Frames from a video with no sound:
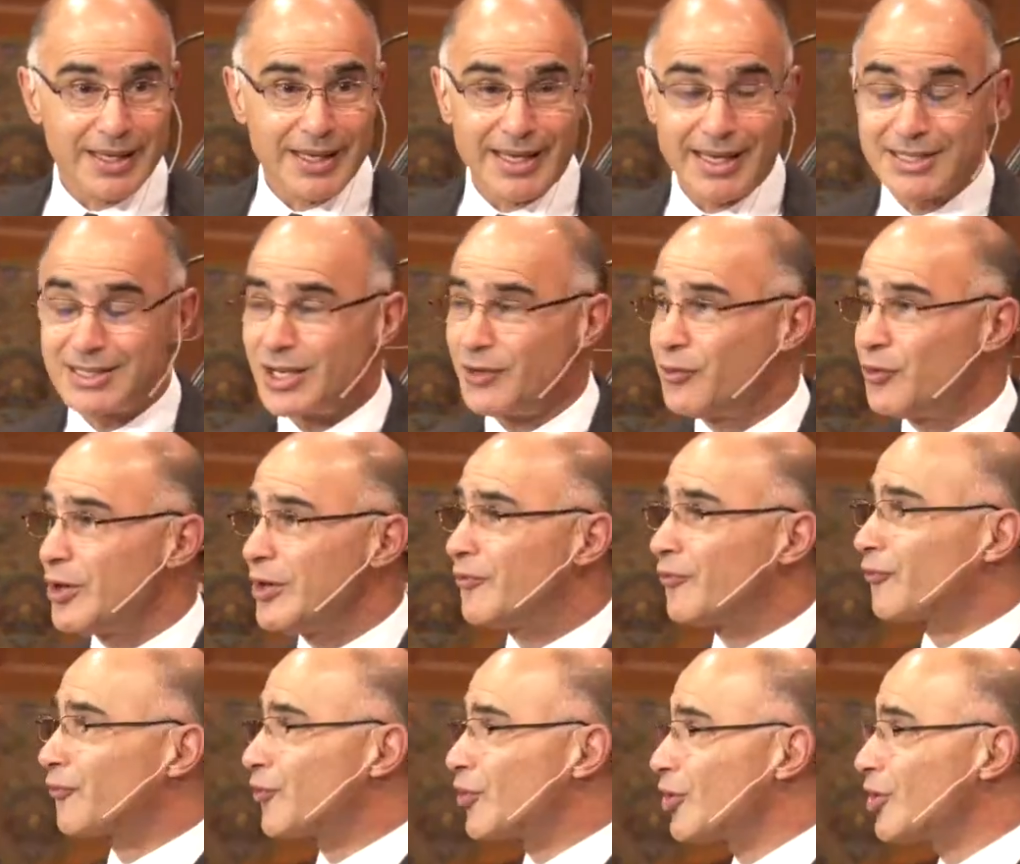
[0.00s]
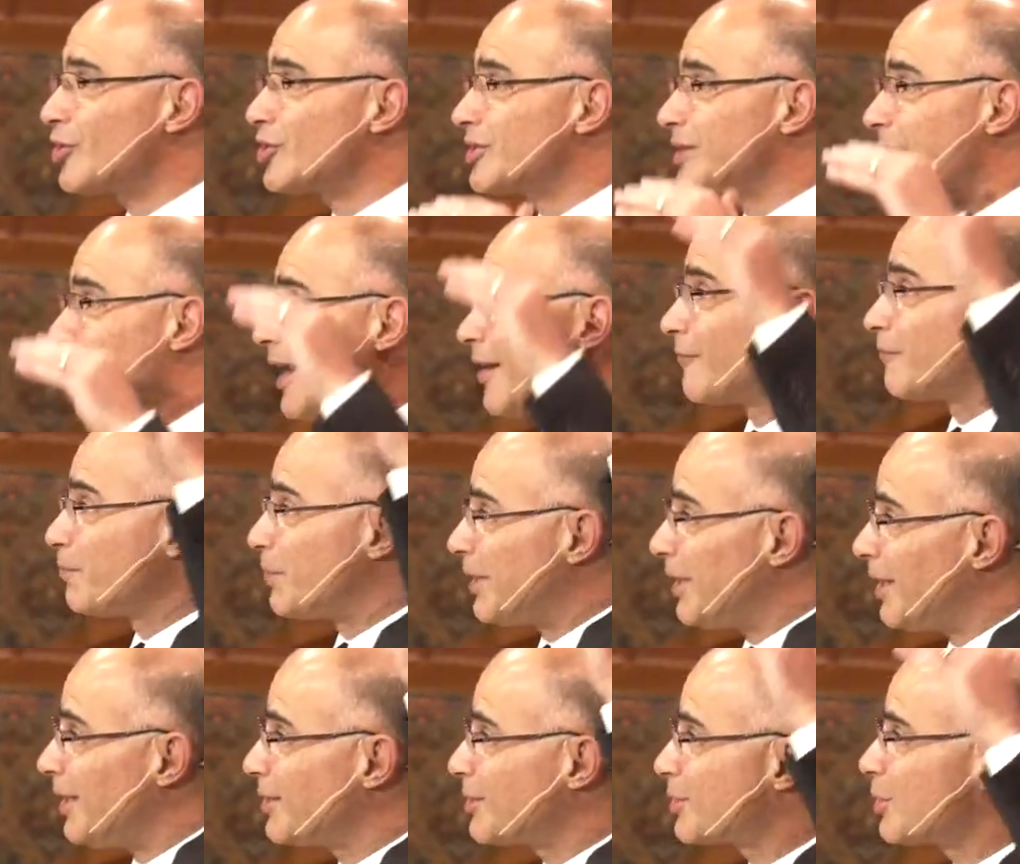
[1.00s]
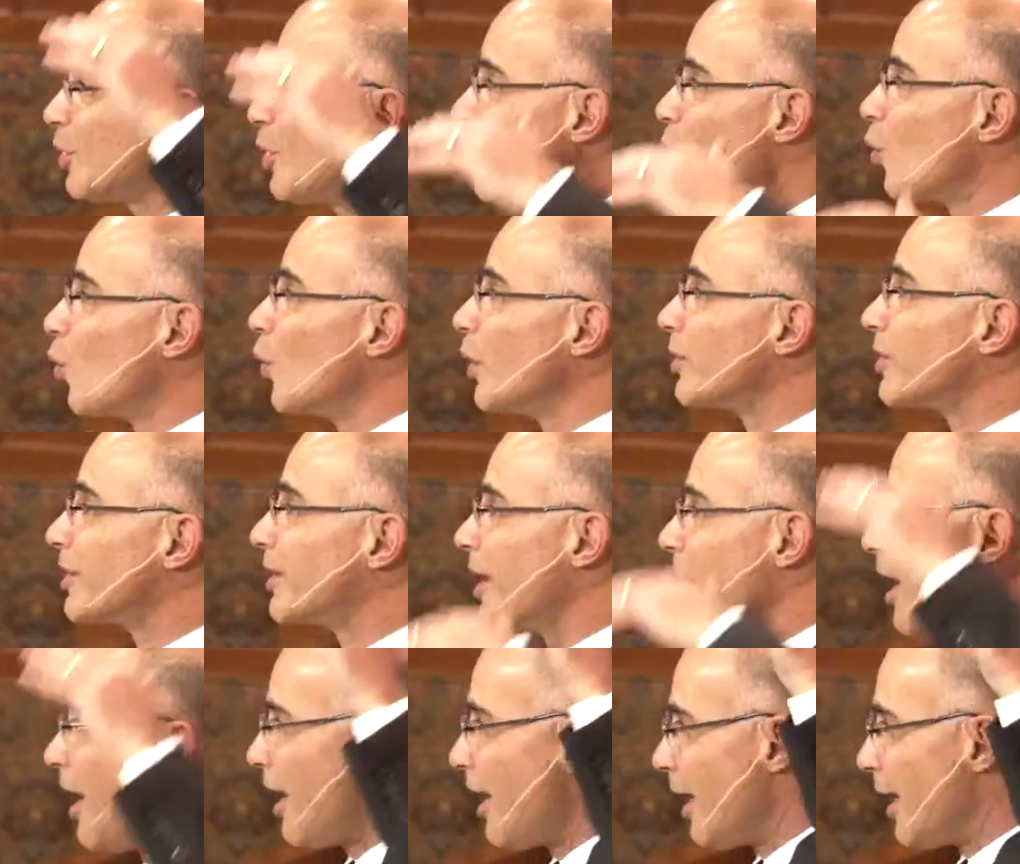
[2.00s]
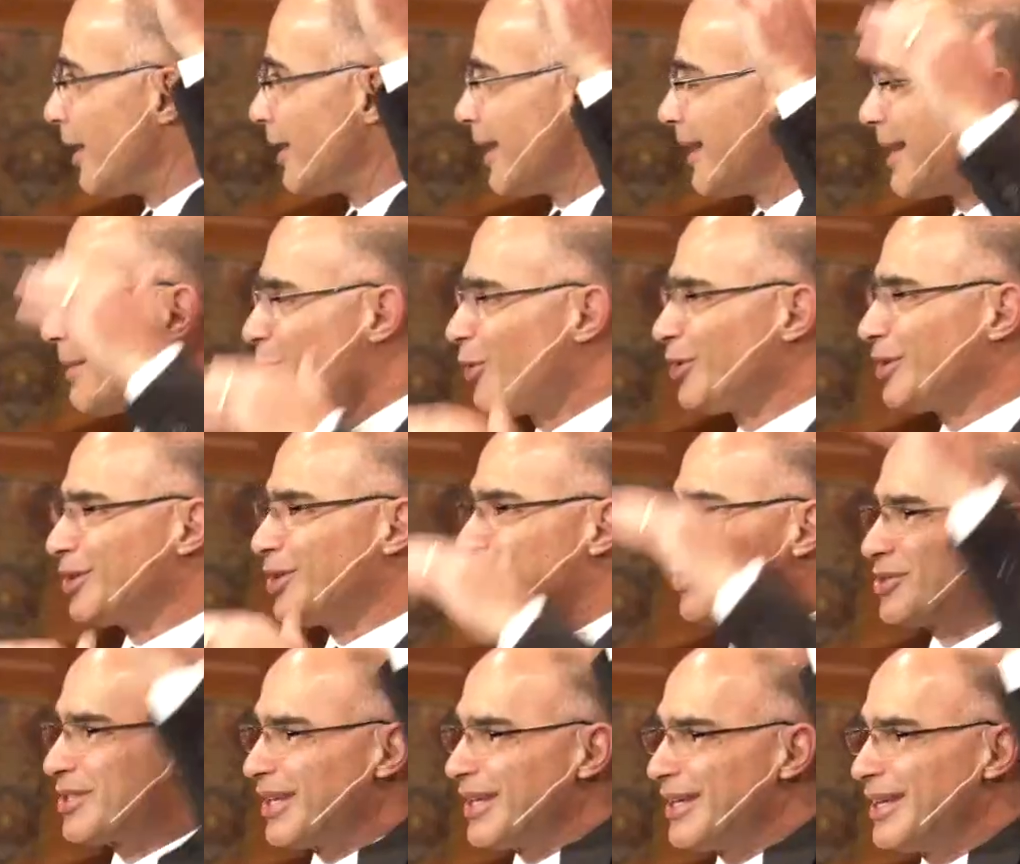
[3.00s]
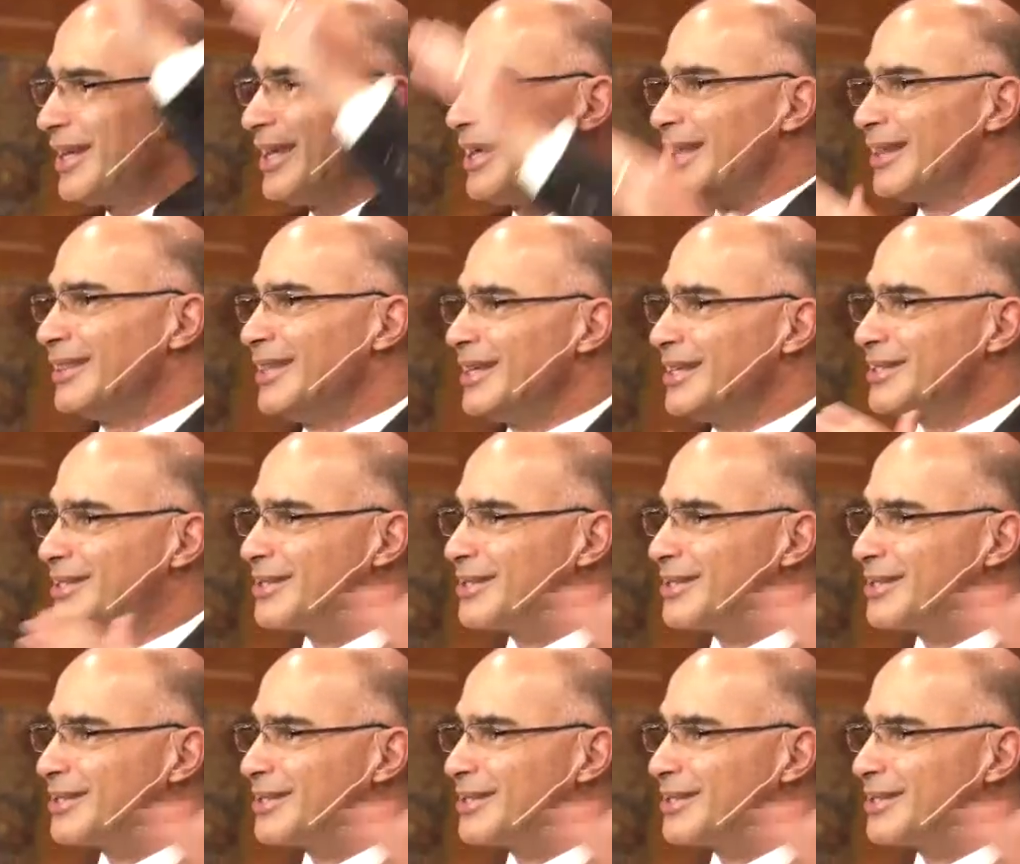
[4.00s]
is if we first have peace with God. And I'm only using these